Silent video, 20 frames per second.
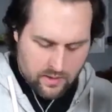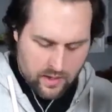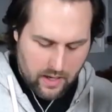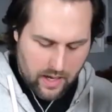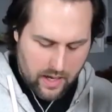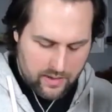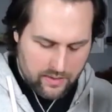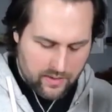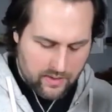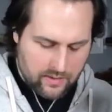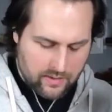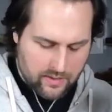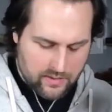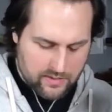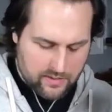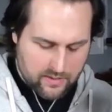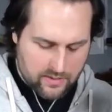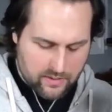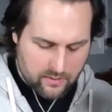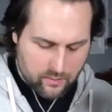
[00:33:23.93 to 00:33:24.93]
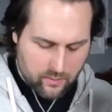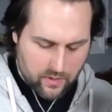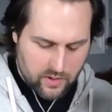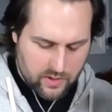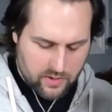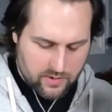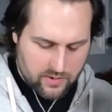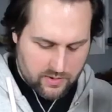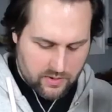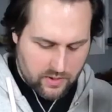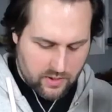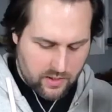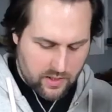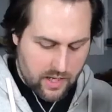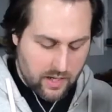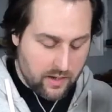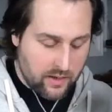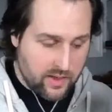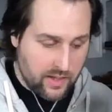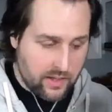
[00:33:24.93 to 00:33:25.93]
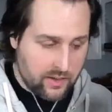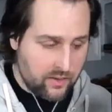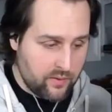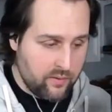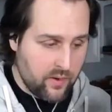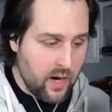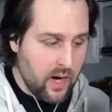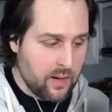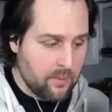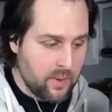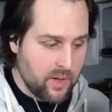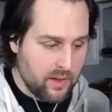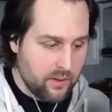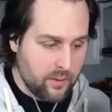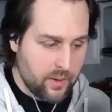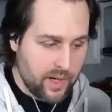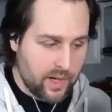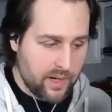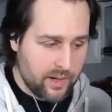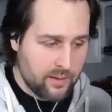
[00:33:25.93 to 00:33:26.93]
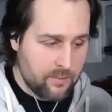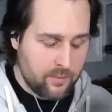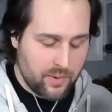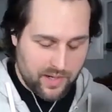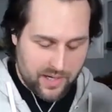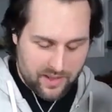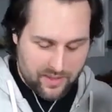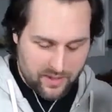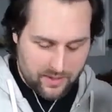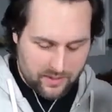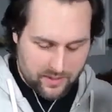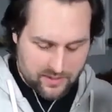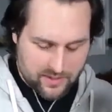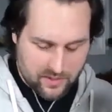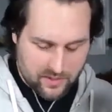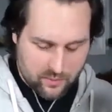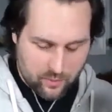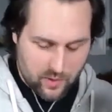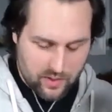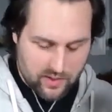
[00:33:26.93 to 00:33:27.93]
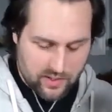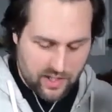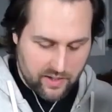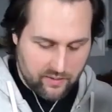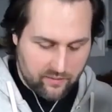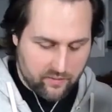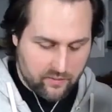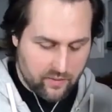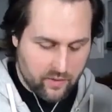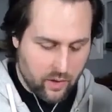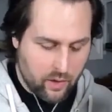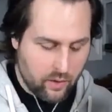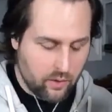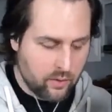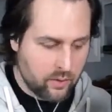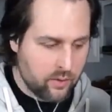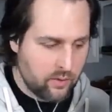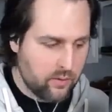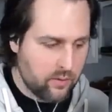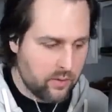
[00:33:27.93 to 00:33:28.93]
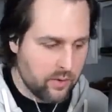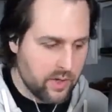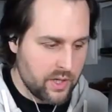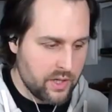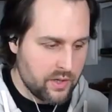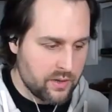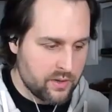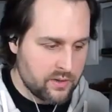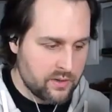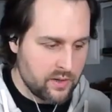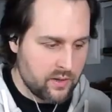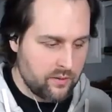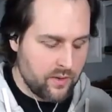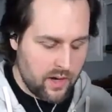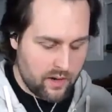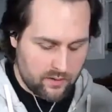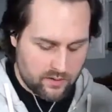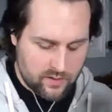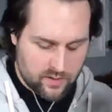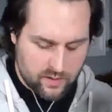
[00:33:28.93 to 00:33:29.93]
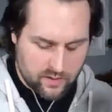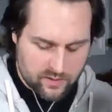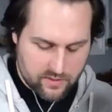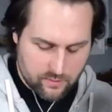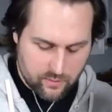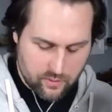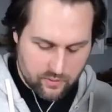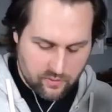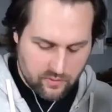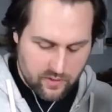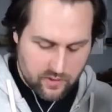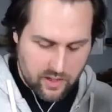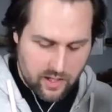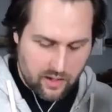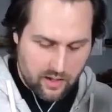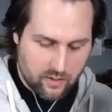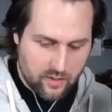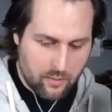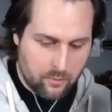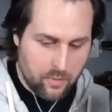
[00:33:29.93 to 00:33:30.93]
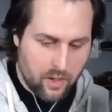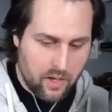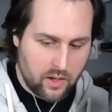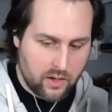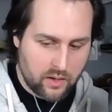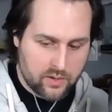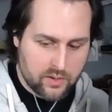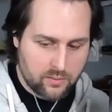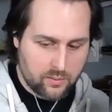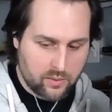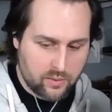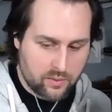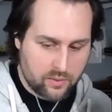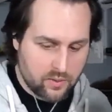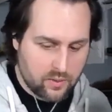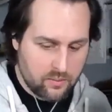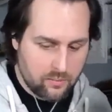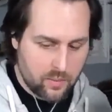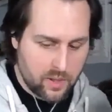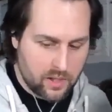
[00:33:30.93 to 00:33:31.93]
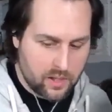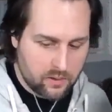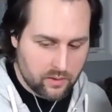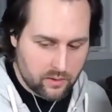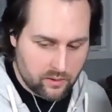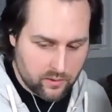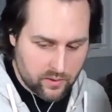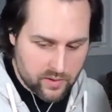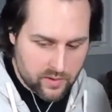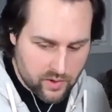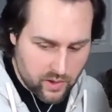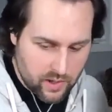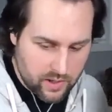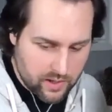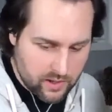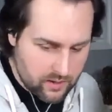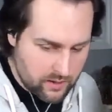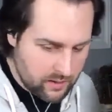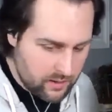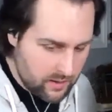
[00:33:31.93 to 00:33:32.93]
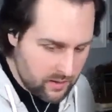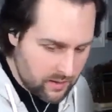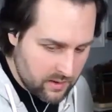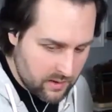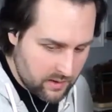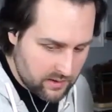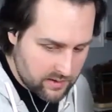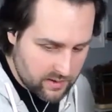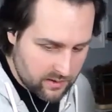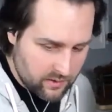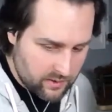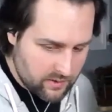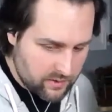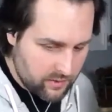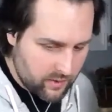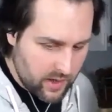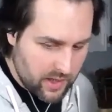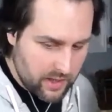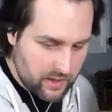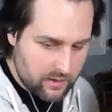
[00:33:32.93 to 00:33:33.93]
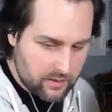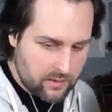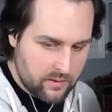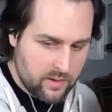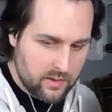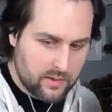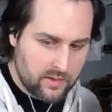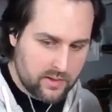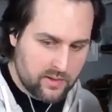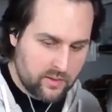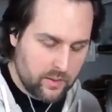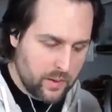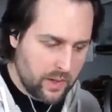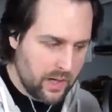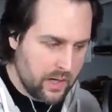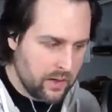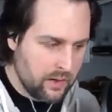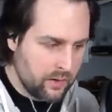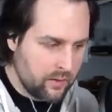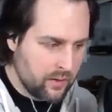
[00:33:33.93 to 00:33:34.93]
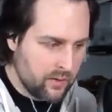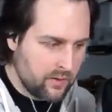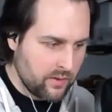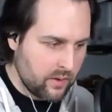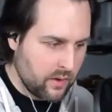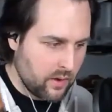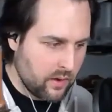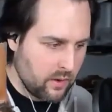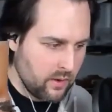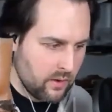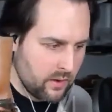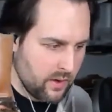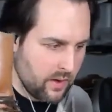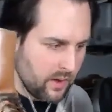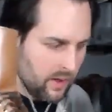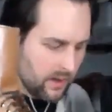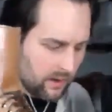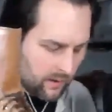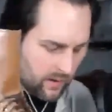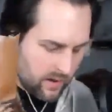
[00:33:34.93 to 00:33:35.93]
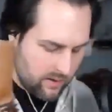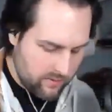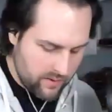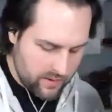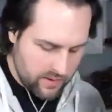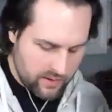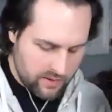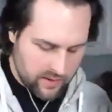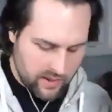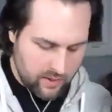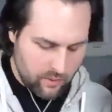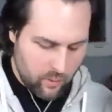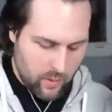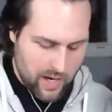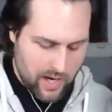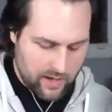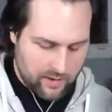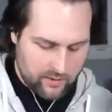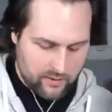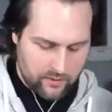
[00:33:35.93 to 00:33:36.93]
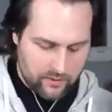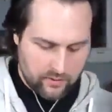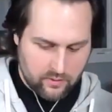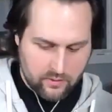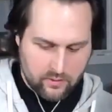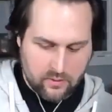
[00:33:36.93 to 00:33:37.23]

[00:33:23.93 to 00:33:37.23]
I think this is what I think it's fine, by the way, but I think this is what they've known for years of how to smooth out and polish a boot, make it look really shiny, because it looks great. Like this one, I didn't crease at all, and I don't have any of that wax.